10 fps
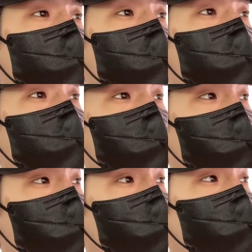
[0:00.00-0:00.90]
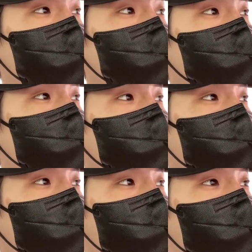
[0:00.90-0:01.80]
don't know.
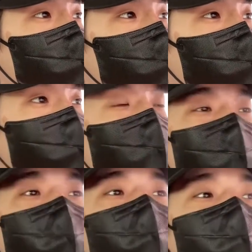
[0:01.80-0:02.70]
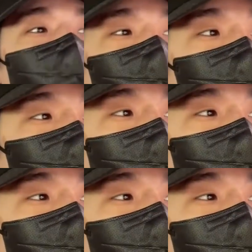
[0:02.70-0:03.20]
Like, I can't tell if